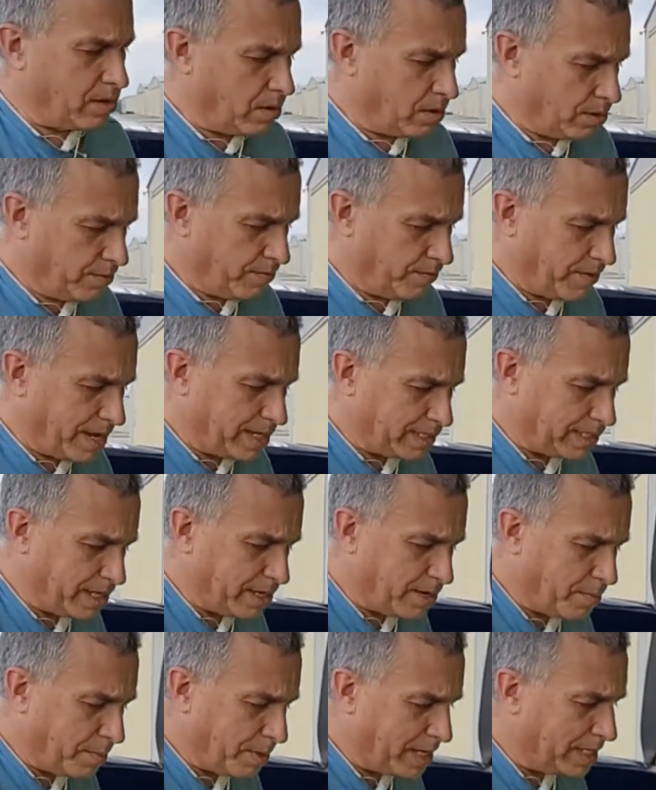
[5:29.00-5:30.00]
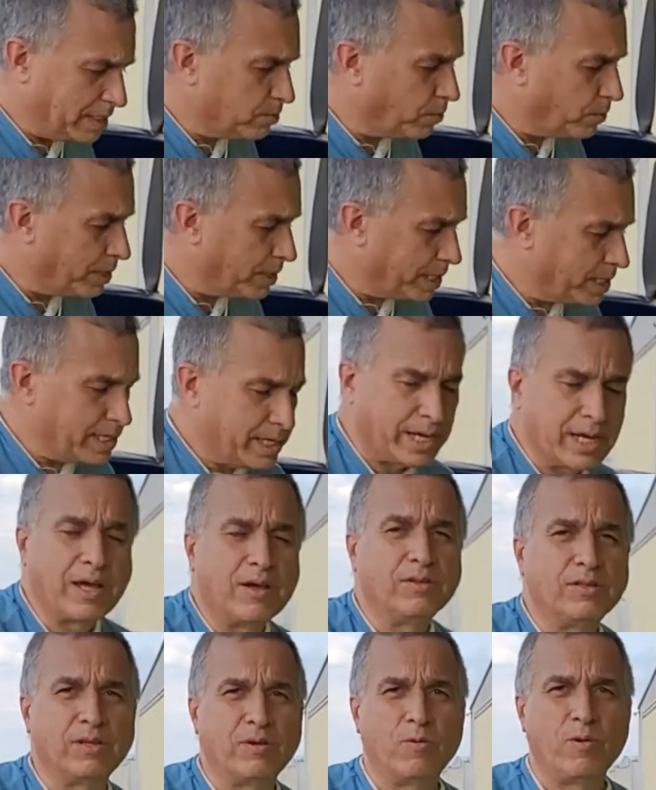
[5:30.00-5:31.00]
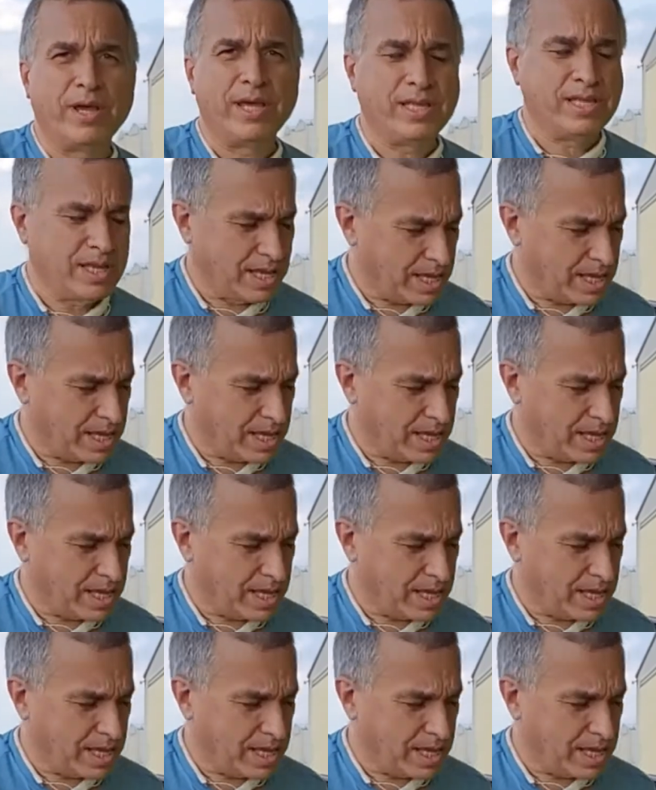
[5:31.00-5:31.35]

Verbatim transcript: other fast airplanes will need a counterweight